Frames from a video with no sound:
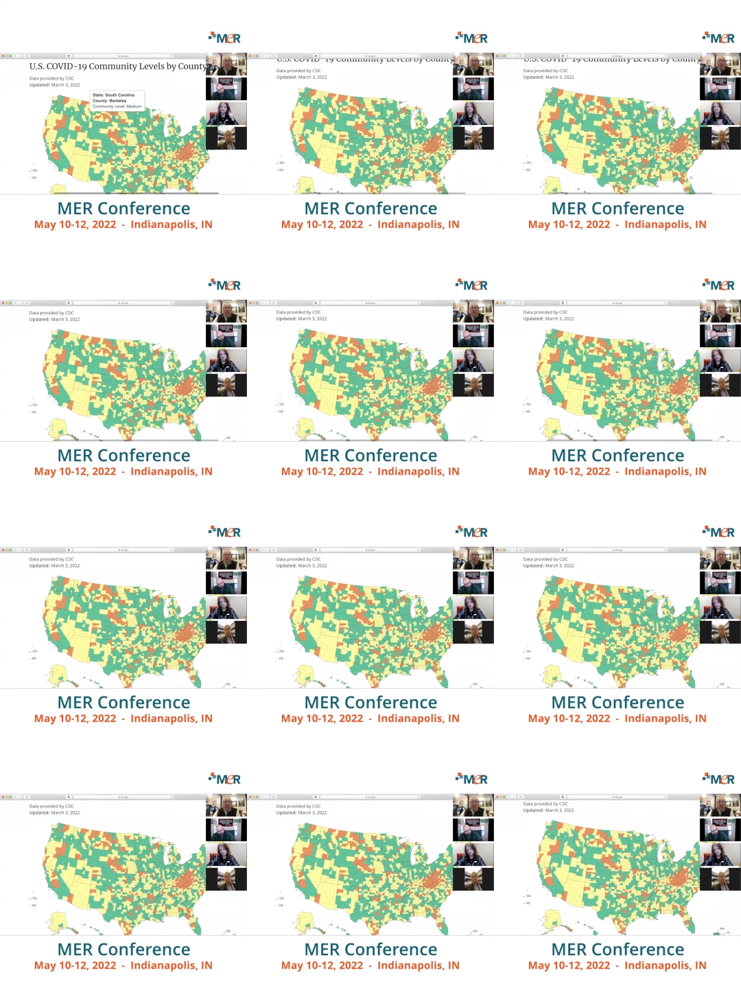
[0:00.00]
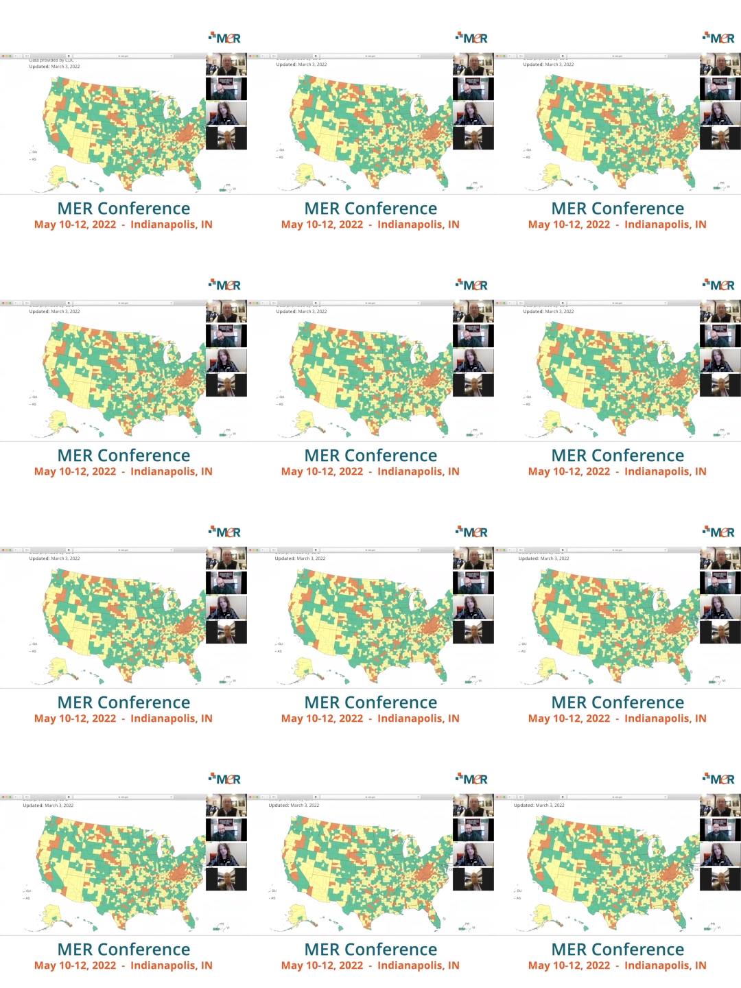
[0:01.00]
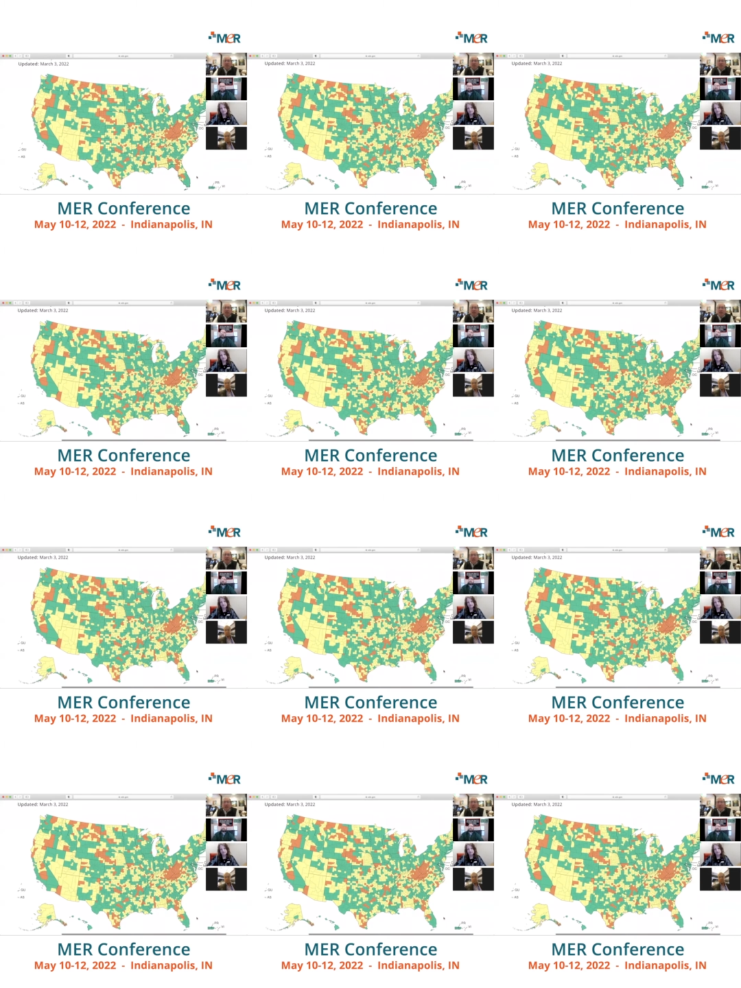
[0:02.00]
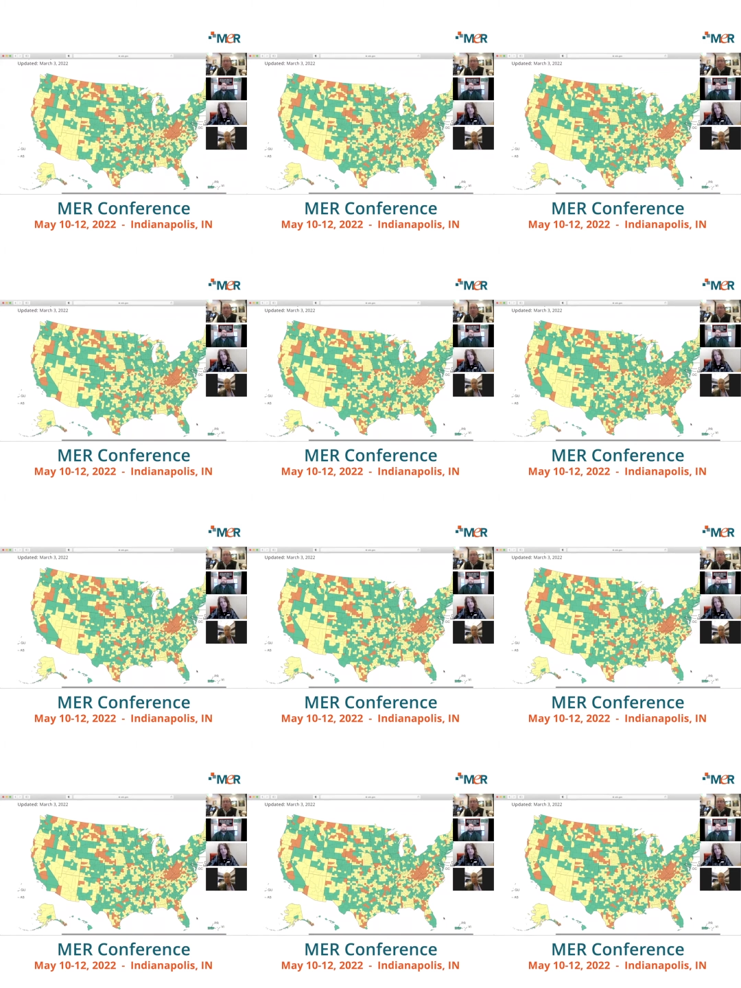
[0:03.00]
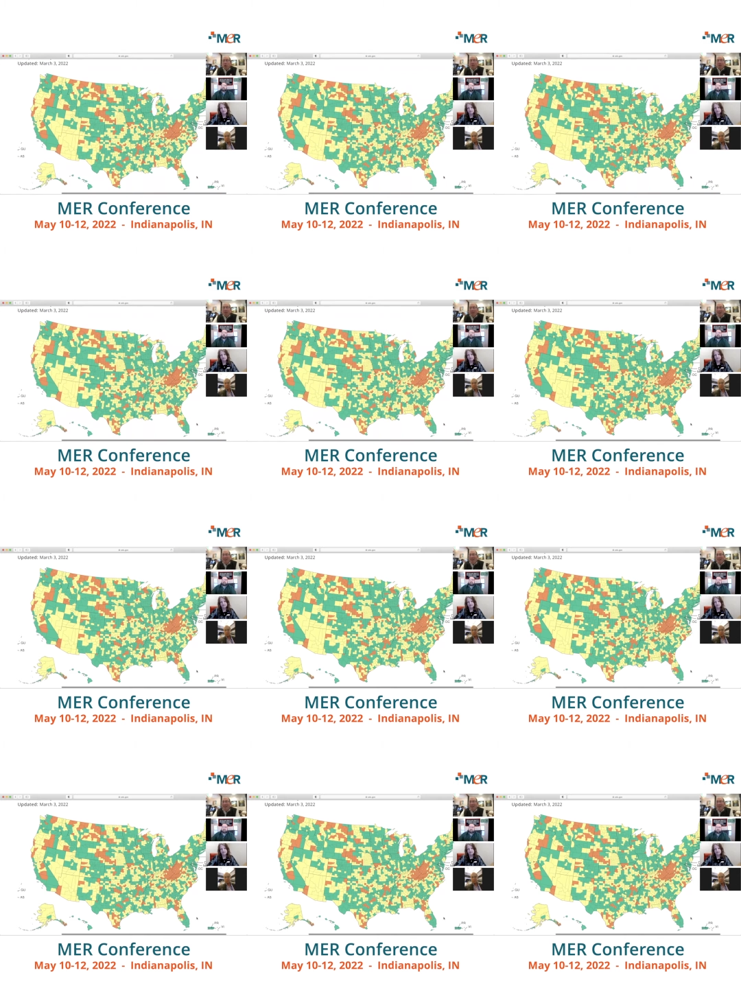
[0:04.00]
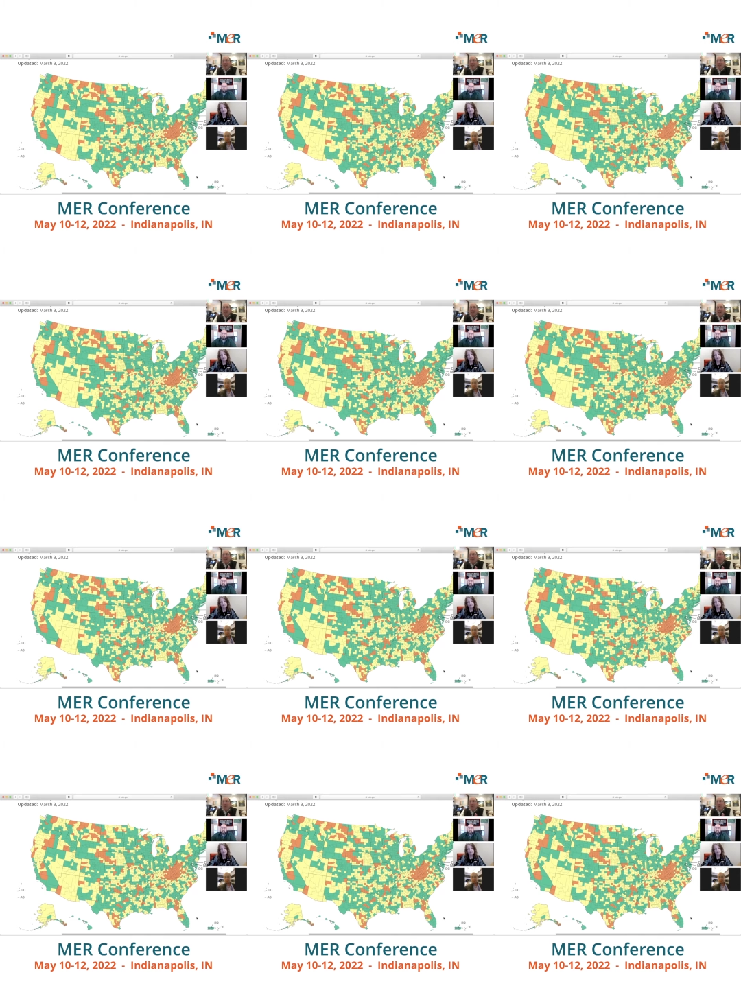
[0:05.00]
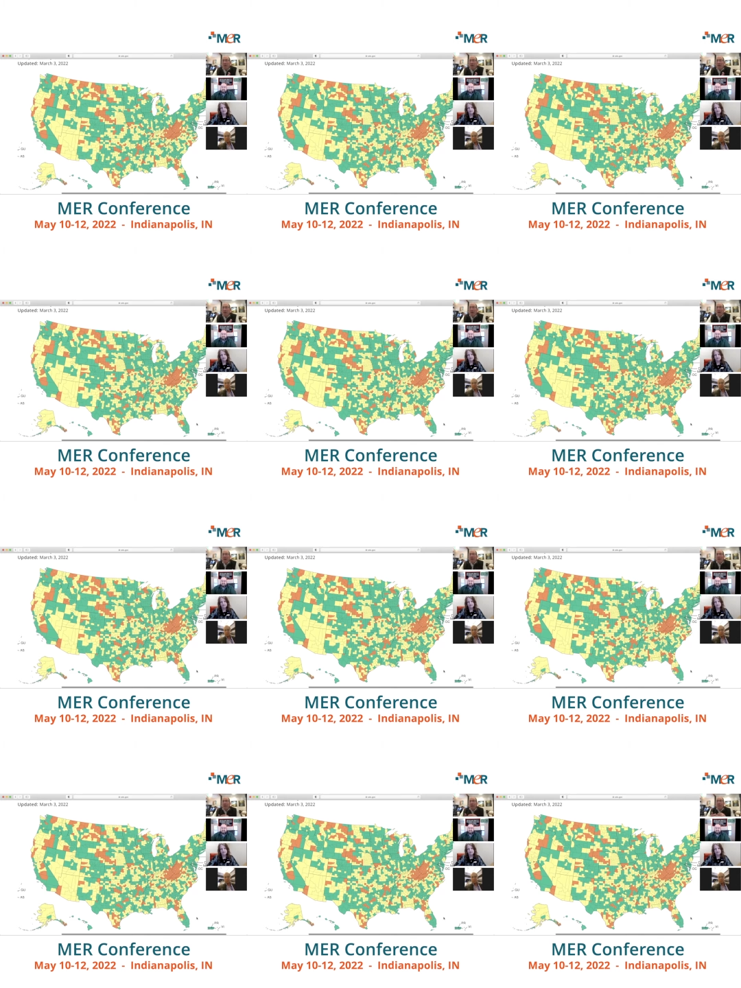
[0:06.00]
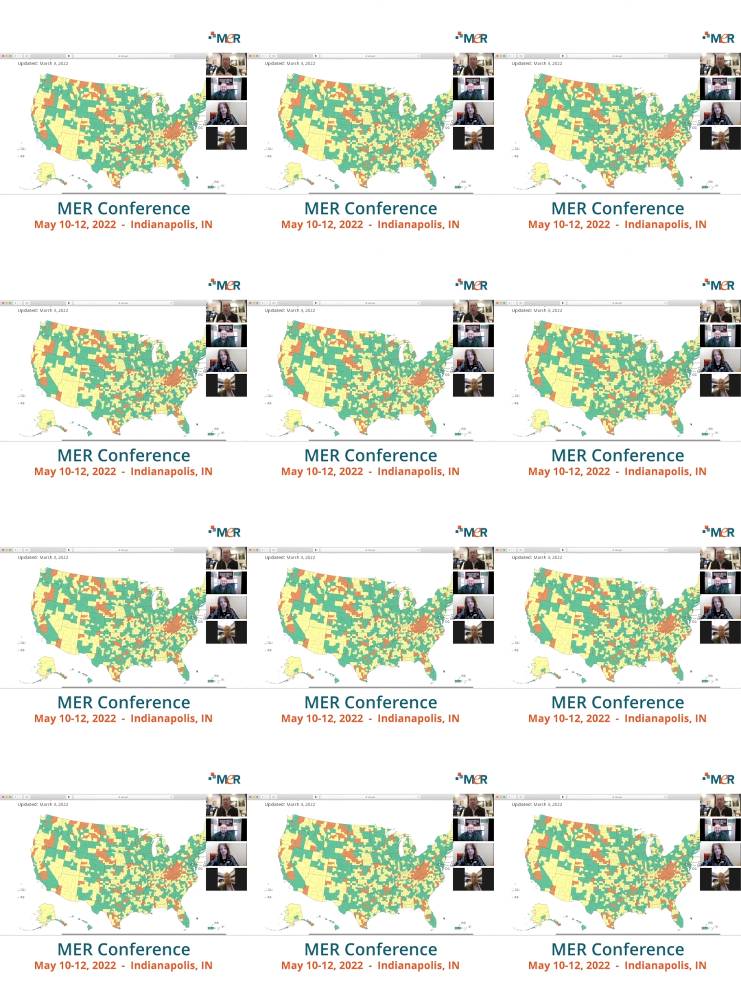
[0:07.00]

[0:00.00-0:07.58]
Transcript: (no speaker visible)